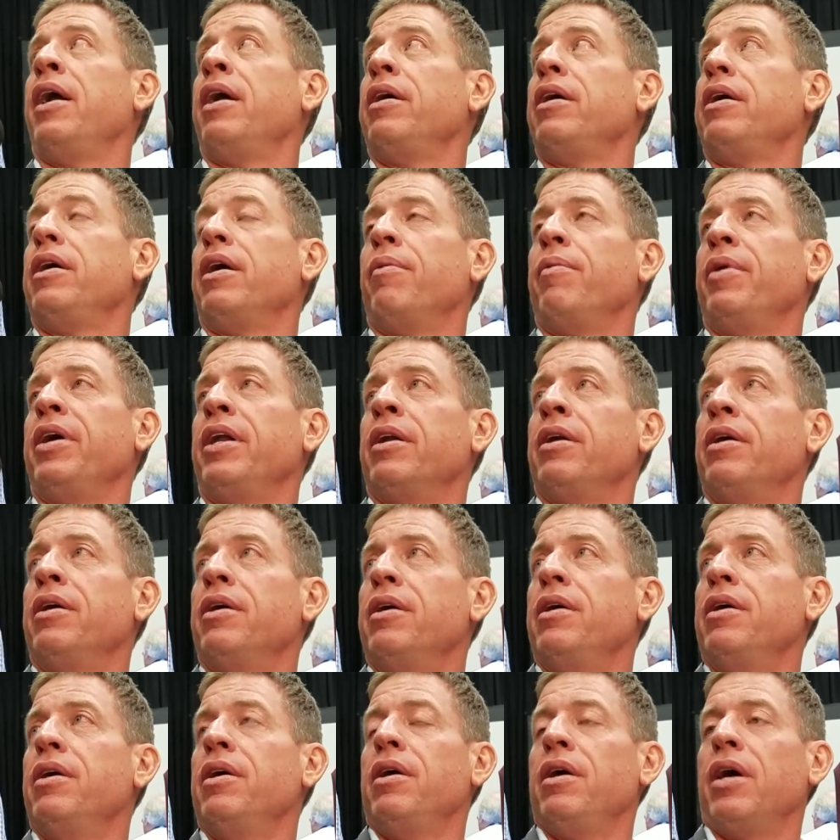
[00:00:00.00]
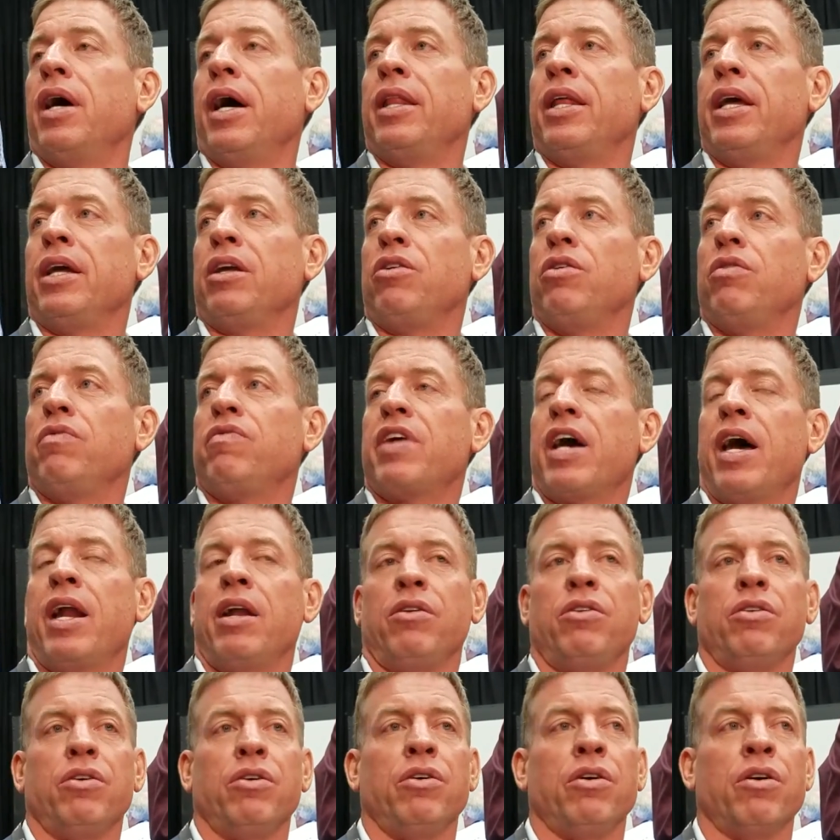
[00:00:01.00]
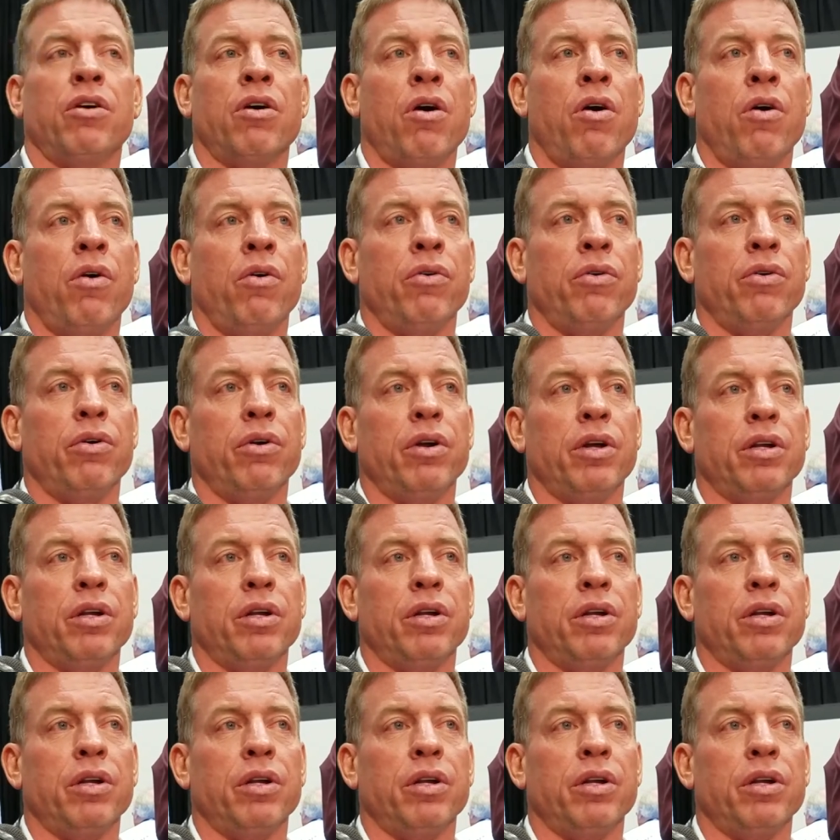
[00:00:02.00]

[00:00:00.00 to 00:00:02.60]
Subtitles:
I mean, I think you've got to do your own